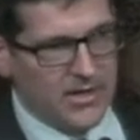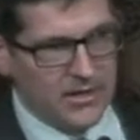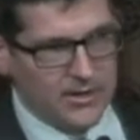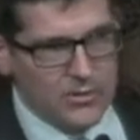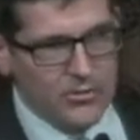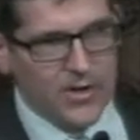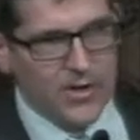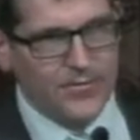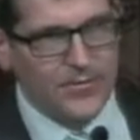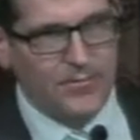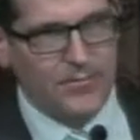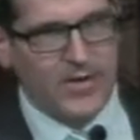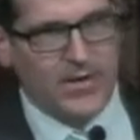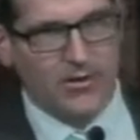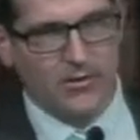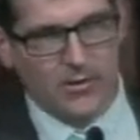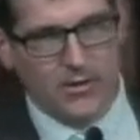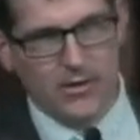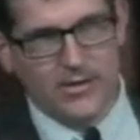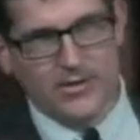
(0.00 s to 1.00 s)
and you have to make
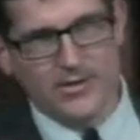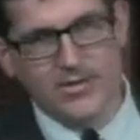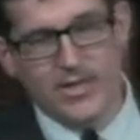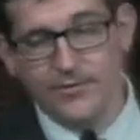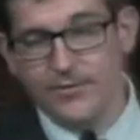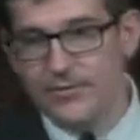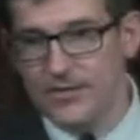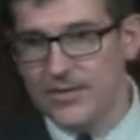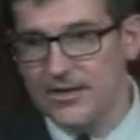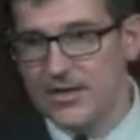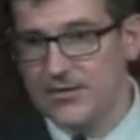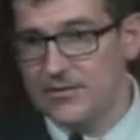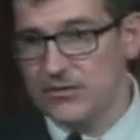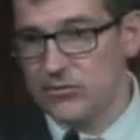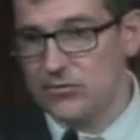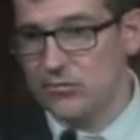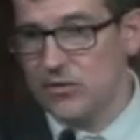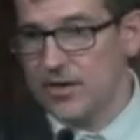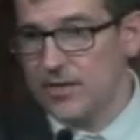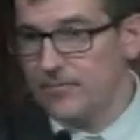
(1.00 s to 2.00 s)
an honest effort to get
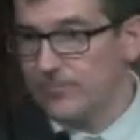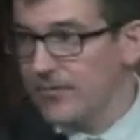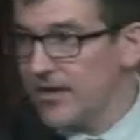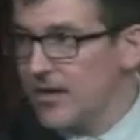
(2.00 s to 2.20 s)
this right.